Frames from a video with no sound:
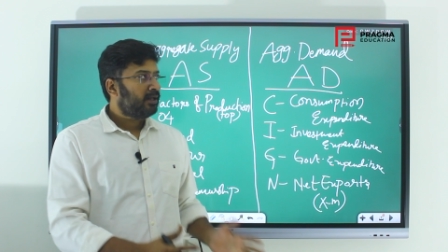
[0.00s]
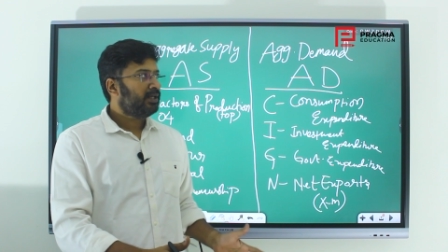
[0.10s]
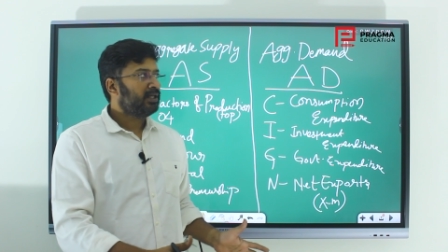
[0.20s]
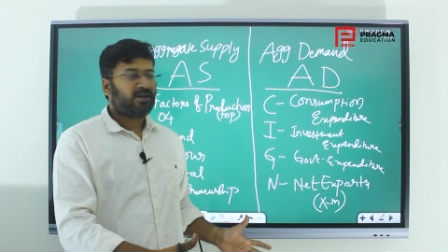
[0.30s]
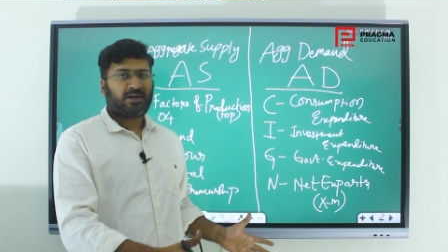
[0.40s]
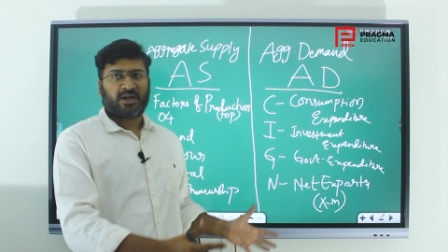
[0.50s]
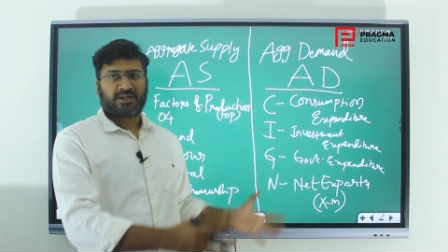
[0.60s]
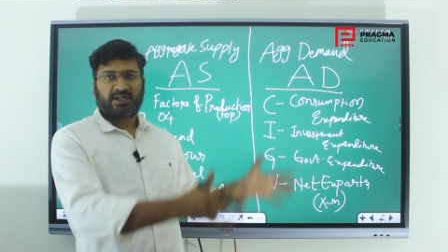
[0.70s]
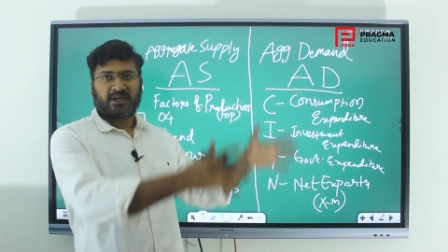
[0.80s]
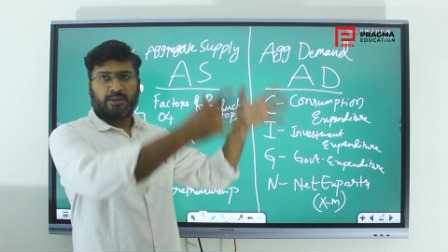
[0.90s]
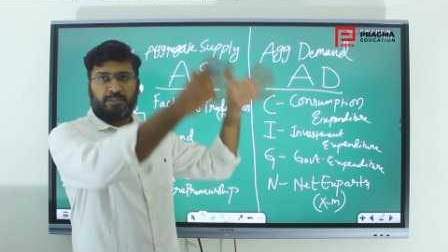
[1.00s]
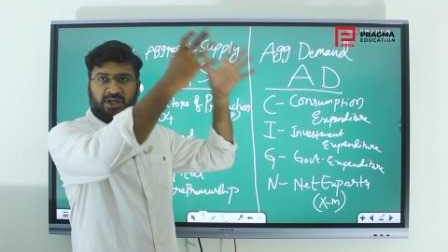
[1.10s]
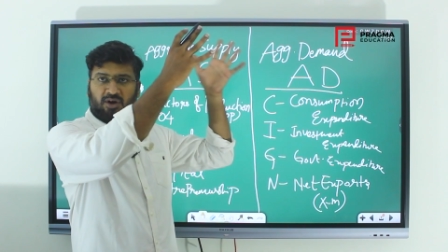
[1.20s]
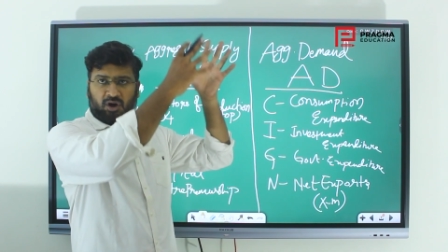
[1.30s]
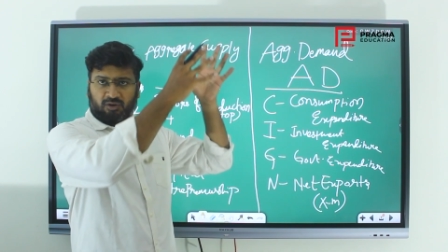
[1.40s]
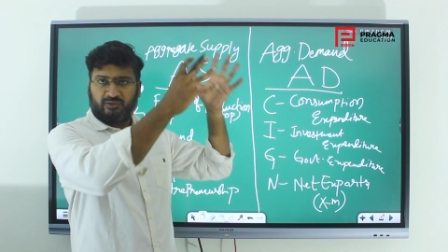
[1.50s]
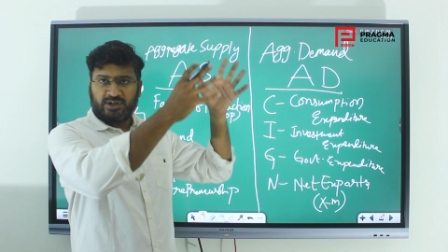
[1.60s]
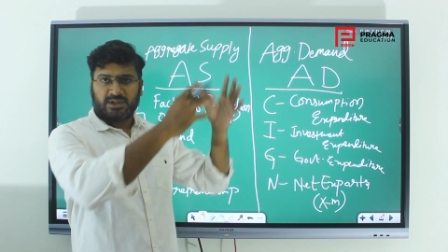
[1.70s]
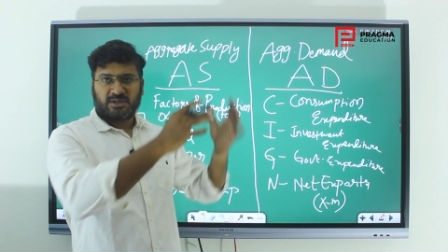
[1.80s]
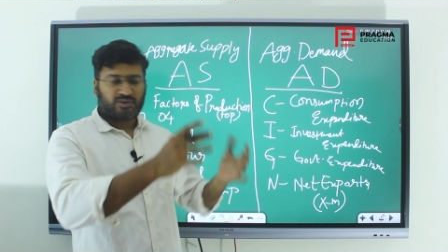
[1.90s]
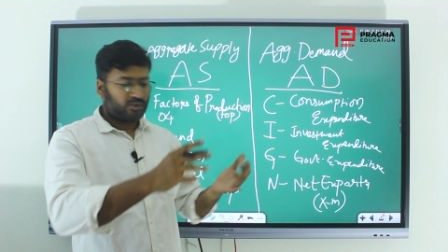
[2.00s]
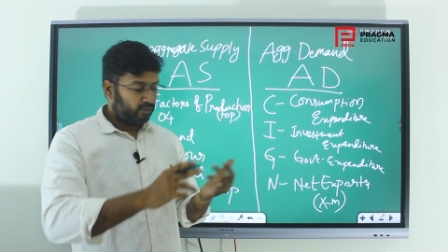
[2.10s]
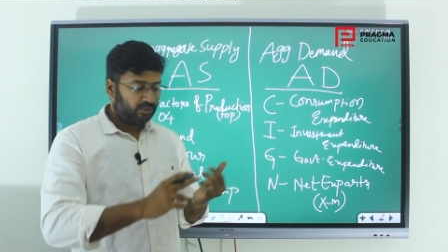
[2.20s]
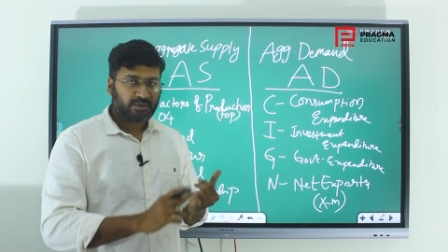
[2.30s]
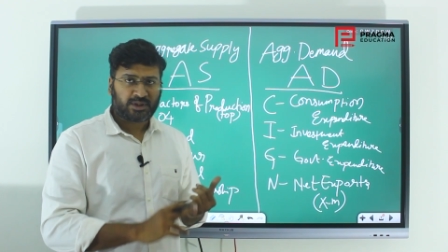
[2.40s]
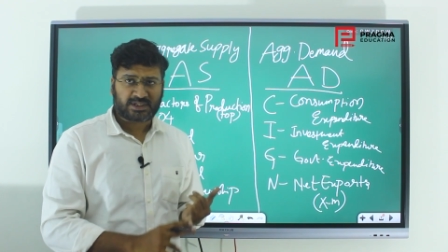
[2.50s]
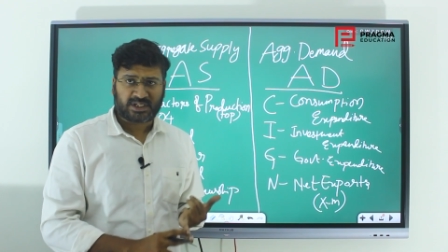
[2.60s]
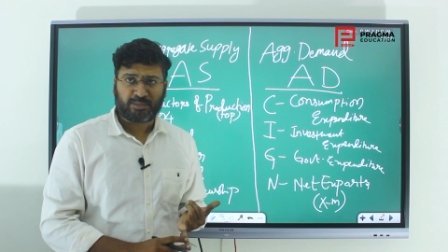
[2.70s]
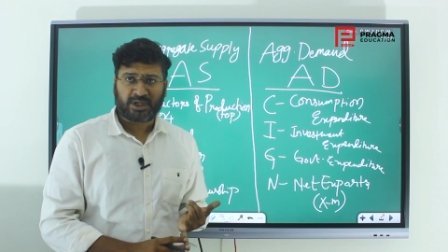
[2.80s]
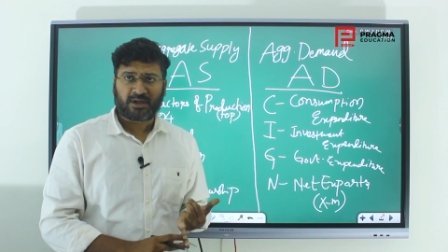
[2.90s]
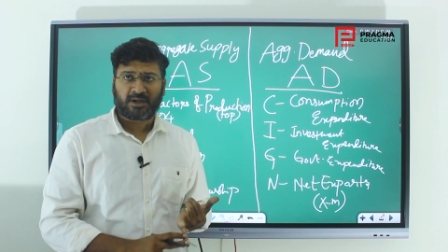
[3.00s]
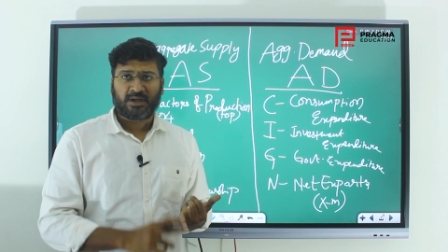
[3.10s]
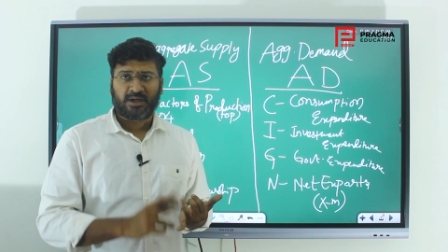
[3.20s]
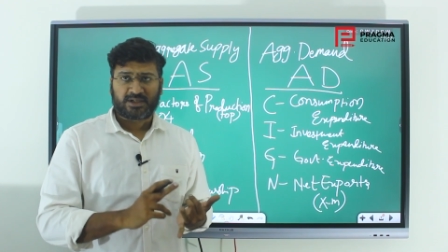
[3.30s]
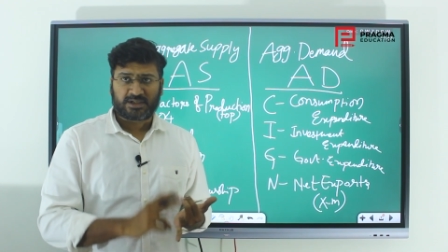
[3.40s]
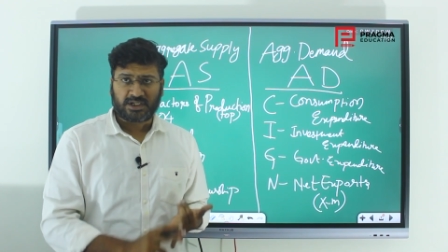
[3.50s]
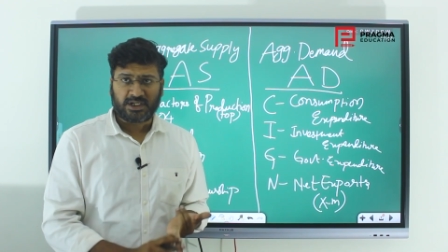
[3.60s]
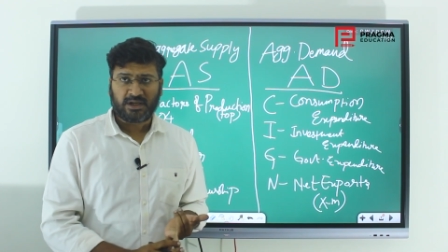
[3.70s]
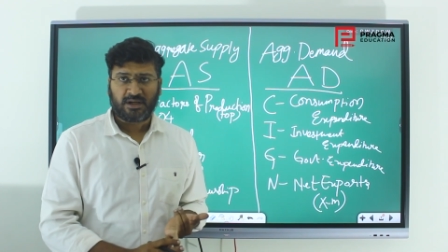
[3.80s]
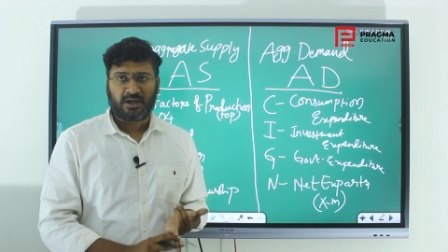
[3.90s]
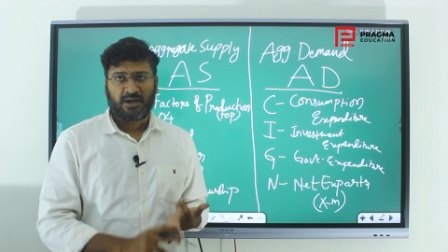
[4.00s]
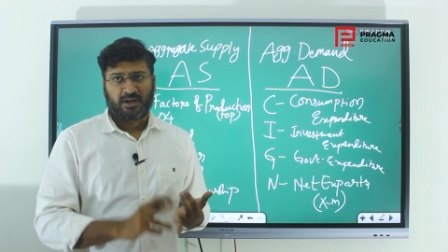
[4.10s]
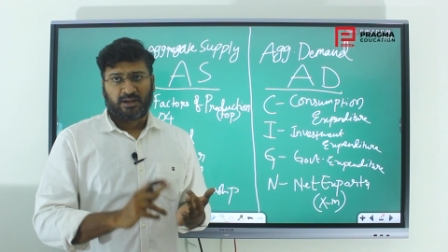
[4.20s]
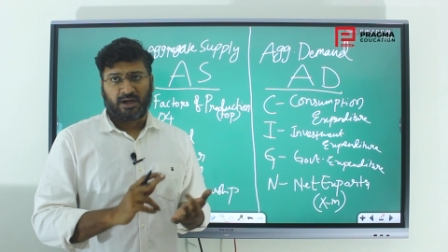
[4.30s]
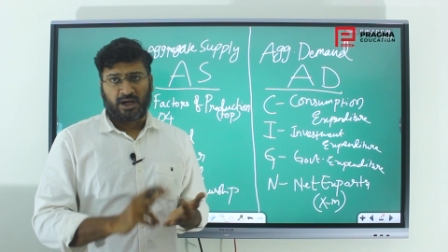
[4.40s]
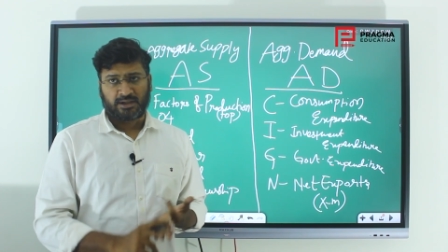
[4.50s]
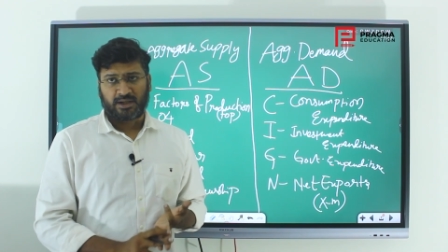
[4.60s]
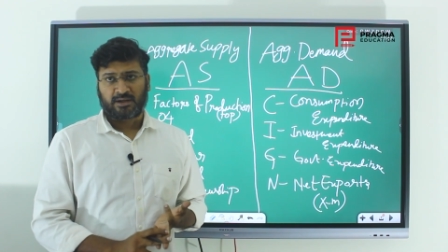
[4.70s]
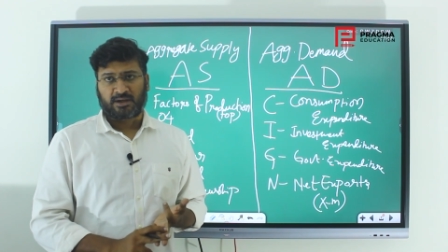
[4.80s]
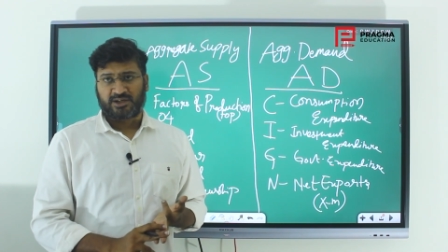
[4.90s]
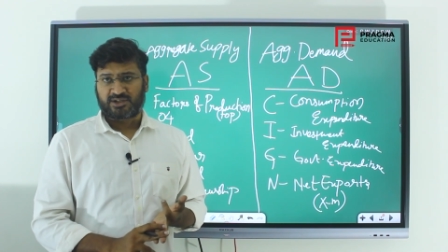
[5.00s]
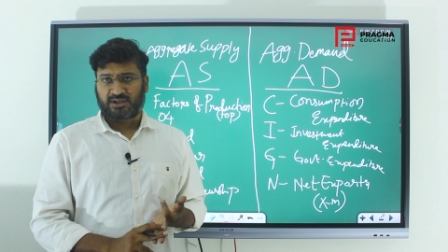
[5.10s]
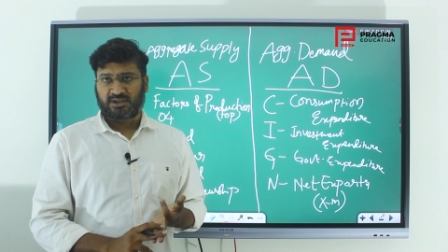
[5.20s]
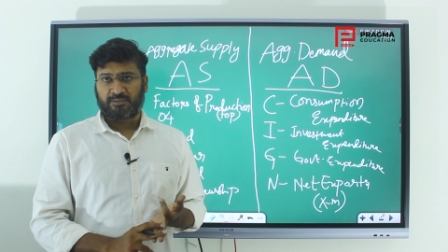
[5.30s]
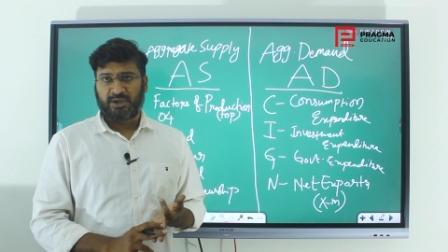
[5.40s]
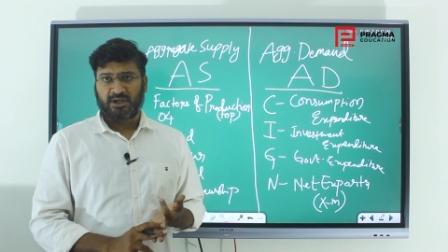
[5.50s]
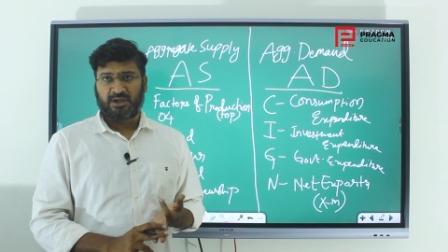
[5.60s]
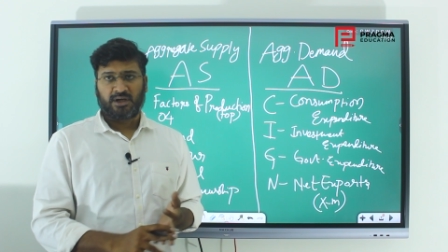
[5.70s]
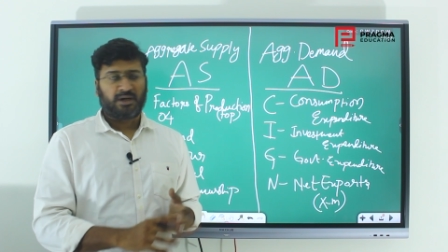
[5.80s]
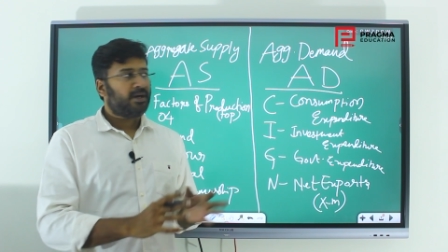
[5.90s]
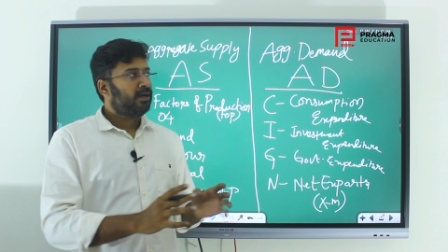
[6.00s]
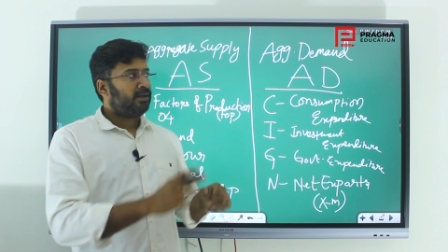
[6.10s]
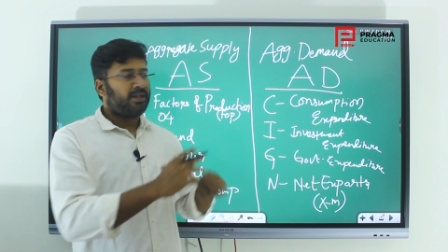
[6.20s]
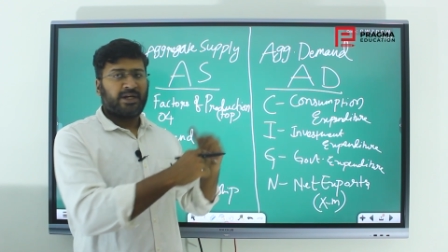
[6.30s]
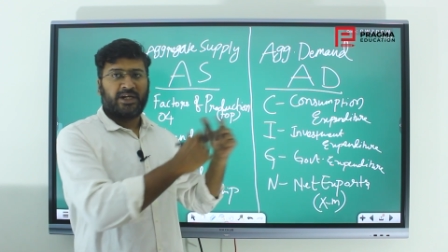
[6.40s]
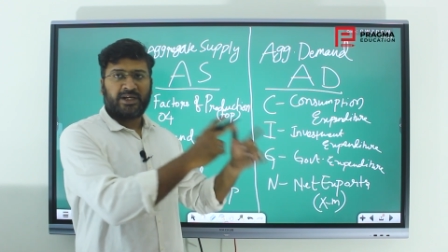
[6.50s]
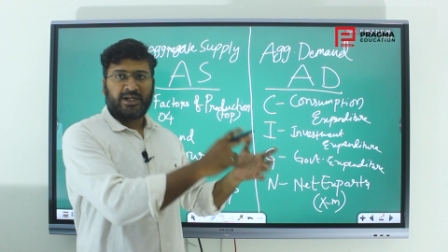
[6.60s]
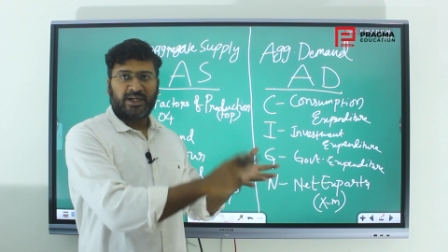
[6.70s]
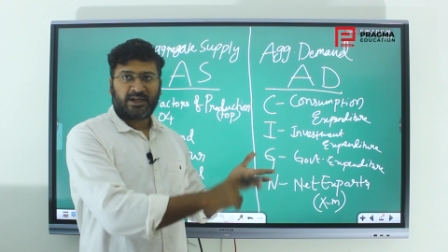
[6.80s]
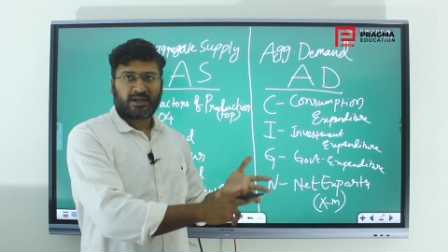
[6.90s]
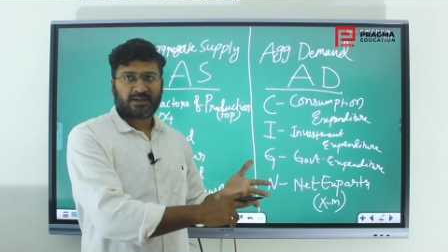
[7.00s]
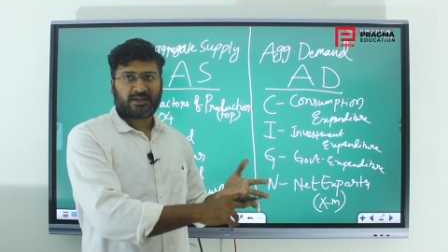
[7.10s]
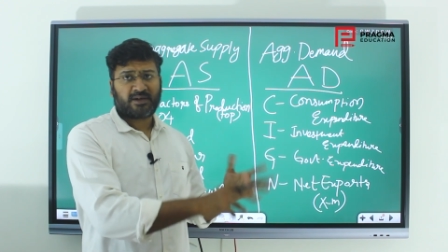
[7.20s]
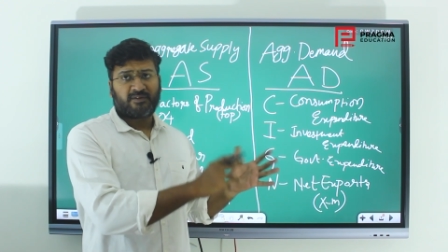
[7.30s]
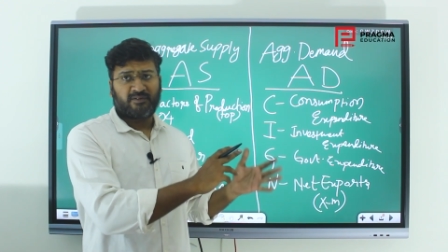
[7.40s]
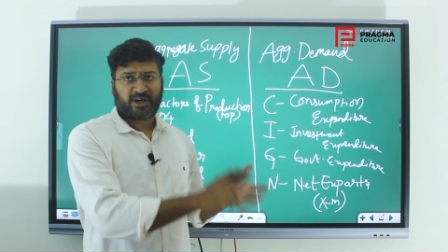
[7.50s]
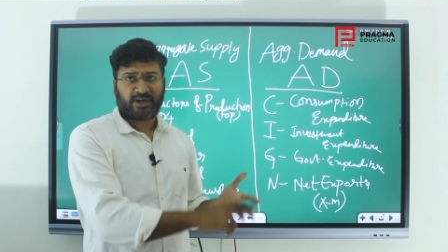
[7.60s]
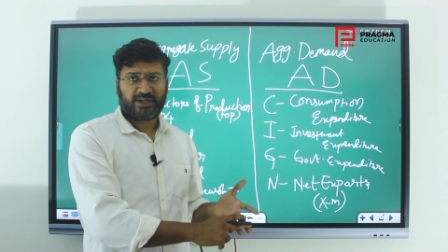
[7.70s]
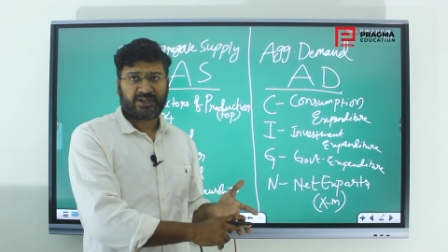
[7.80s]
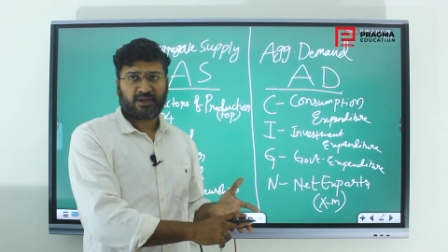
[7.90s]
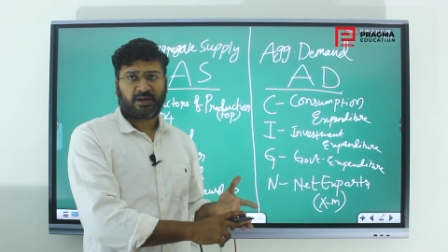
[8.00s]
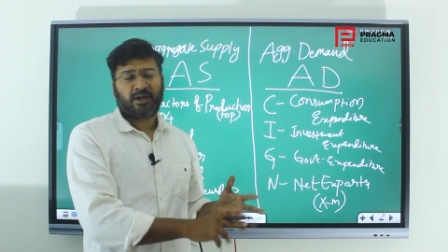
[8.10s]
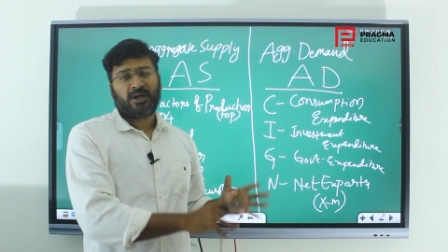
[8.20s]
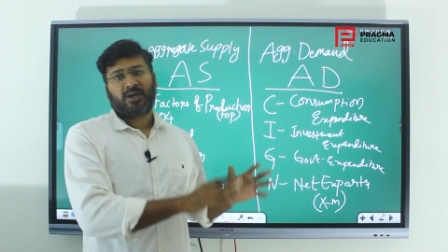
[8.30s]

Then they'll construct a big office. So the cement, steel, the other construction material, then interiors, furniture.